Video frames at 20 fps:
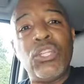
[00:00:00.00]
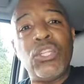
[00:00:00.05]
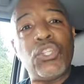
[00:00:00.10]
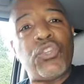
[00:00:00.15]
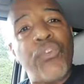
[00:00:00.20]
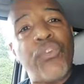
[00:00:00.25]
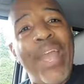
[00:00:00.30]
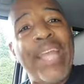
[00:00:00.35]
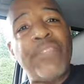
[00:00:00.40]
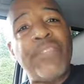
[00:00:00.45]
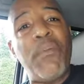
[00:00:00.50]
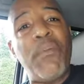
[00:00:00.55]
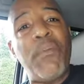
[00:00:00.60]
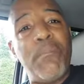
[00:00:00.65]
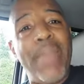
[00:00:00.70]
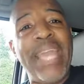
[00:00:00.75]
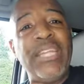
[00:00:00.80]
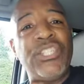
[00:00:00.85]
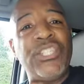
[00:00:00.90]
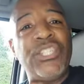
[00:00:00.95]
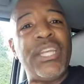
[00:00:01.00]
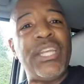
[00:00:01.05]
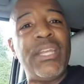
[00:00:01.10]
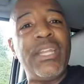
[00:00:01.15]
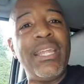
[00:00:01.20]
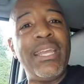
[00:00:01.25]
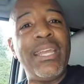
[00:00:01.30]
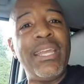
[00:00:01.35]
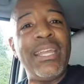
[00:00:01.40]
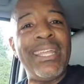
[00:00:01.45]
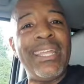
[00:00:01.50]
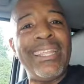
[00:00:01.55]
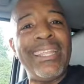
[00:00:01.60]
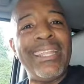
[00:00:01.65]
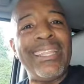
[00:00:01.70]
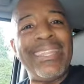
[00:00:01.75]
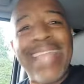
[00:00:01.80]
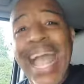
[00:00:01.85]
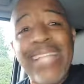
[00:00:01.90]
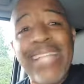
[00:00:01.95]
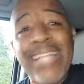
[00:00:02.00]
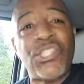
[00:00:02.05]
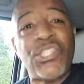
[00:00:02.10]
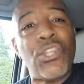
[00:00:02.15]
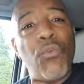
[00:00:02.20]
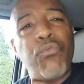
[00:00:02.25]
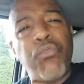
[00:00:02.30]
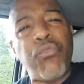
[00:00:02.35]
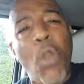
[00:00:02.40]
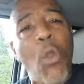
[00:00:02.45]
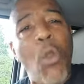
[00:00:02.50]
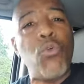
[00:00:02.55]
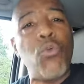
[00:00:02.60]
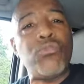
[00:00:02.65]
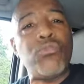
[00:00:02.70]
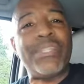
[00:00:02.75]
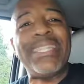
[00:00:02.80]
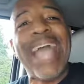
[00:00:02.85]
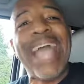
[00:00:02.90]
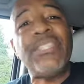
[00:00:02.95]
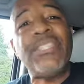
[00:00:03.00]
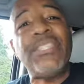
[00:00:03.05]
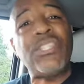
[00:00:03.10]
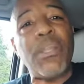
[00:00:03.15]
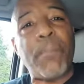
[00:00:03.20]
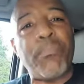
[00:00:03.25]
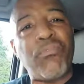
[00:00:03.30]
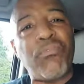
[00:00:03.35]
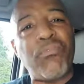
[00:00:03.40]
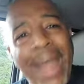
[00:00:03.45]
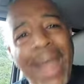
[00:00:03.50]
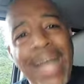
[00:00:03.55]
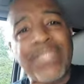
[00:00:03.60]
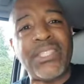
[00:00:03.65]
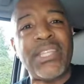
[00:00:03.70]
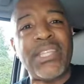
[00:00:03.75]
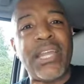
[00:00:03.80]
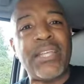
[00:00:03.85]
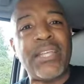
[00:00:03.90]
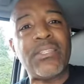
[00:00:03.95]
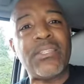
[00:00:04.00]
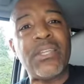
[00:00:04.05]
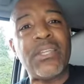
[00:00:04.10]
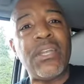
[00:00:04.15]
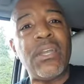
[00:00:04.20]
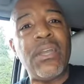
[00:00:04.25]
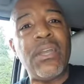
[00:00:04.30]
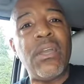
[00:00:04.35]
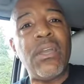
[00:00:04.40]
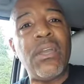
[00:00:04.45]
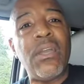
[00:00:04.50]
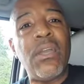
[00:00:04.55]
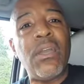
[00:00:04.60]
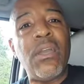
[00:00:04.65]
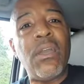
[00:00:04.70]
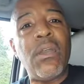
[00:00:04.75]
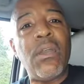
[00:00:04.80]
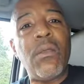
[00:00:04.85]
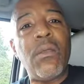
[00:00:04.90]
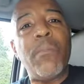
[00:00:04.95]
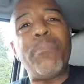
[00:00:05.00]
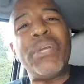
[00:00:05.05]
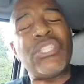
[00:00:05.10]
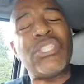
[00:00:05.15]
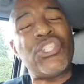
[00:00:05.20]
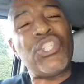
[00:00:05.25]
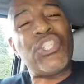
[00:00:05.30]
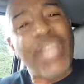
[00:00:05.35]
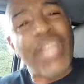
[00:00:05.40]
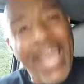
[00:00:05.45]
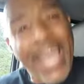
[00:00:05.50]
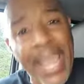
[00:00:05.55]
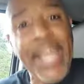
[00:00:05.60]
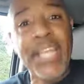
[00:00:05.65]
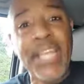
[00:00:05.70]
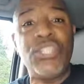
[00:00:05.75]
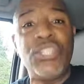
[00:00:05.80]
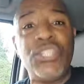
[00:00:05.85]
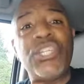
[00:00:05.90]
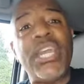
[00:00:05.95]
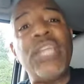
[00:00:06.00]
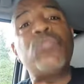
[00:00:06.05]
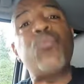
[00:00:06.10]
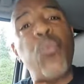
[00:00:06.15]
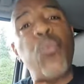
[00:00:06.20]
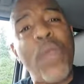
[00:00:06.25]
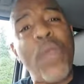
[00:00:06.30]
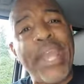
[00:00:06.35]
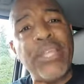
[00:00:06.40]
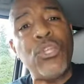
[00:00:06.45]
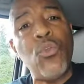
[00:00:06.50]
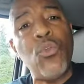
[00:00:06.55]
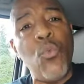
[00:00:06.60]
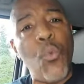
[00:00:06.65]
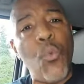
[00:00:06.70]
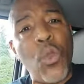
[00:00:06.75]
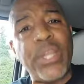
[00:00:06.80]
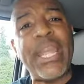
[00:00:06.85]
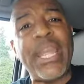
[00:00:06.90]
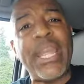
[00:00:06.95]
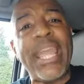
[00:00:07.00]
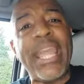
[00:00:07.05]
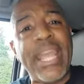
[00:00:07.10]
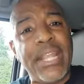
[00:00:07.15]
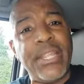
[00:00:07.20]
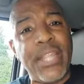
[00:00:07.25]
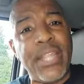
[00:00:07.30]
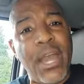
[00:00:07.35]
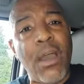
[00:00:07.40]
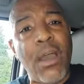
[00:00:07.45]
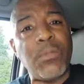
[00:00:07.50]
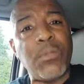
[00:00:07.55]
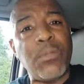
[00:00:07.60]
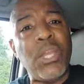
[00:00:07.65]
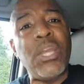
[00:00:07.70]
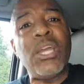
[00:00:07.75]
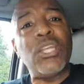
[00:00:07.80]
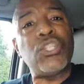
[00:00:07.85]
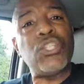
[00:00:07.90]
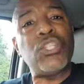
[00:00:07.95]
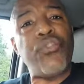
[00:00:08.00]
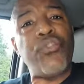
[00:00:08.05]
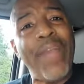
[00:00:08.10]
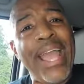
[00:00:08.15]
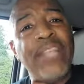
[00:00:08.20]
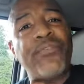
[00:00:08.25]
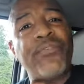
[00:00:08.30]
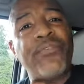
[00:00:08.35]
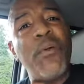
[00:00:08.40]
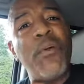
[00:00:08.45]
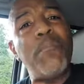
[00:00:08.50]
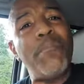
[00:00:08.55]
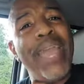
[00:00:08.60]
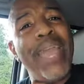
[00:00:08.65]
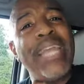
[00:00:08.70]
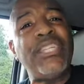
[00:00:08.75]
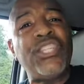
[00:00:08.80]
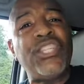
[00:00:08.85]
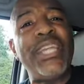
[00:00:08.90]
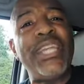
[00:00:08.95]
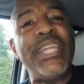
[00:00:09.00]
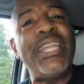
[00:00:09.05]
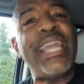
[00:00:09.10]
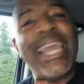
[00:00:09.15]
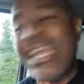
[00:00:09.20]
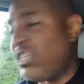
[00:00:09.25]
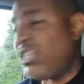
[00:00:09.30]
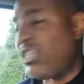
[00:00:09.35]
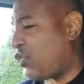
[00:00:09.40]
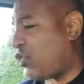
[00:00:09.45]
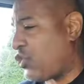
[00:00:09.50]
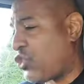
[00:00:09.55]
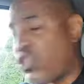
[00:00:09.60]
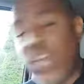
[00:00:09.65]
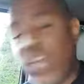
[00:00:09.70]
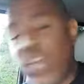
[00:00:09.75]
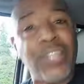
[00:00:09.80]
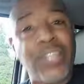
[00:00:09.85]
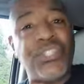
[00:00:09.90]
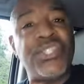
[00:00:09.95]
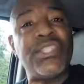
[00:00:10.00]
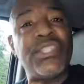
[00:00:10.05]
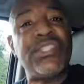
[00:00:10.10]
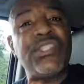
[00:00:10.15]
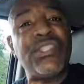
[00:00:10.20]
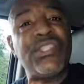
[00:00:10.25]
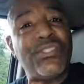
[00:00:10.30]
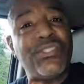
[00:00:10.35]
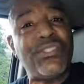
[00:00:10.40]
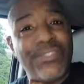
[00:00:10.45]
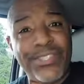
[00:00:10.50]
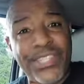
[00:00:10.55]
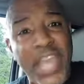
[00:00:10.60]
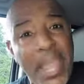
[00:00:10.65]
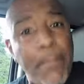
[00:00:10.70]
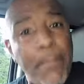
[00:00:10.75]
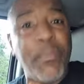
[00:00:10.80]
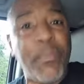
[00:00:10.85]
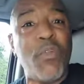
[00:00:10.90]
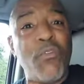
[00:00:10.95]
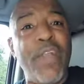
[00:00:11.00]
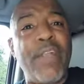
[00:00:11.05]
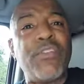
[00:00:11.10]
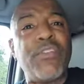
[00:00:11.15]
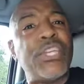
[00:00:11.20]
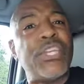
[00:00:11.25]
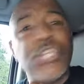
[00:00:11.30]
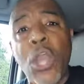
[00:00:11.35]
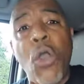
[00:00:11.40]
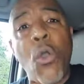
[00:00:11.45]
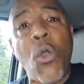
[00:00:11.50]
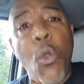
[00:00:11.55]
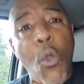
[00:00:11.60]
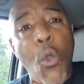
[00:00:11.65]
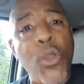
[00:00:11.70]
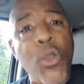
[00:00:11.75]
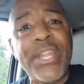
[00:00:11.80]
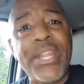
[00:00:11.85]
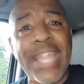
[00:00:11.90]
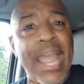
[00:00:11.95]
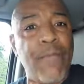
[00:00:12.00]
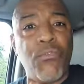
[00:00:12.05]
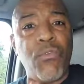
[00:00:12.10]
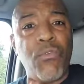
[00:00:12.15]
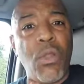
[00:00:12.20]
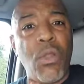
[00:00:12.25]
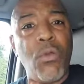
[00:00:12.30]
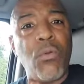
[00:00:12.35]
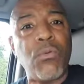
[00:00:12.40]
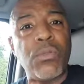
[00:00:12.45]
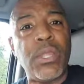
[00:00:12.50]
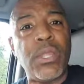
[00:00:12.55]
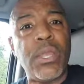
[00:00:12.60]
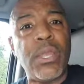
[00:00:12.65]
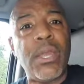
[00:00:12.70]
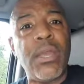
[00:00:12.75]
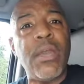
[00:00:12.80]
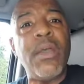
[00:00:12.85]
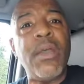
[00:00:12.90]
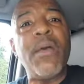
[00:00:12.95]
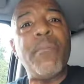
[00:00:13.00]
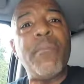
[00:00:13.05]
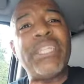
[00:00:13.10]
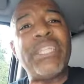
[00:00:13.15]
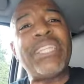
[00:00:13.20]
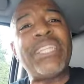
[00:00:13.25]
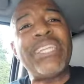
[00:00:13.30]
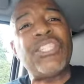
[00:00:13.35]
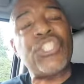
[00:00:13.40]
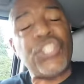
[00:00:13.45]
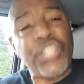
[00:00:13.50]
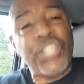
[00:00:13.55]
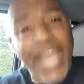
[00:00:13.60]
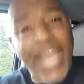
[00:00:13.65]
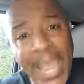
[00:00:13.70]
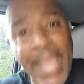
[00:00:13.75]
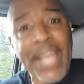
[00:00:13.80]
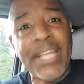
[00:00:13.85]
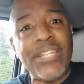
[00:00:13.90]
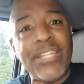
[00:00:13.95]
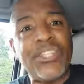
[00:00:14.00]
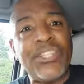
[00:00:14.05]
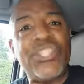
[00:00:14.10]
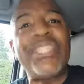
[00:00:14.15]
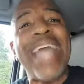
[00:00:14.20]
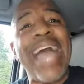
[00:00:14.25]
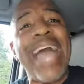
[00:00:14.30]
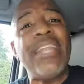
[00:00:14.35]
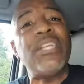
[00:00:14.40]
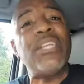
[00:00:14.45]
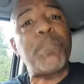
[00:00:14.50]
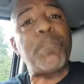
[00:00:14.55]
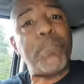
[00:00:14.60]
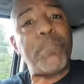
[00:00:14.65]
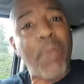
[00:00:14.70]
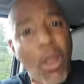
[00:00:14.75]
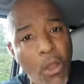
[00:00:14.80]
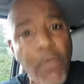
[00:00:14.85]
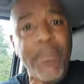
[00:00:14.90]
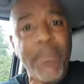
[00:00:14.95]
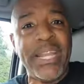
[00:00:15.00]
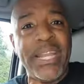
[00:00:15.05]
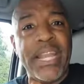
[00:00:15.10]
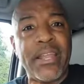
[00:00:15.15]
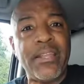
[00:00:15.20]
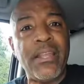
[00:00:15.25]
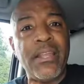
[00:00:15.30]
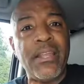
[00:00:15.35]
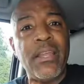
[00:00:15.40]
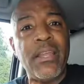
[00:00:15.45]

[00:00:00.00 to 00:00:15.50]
Transformation, that's the road. That's the process. But change is where you want to end up. Transformation is just temporary. You're on that road. But the change, that is permanent.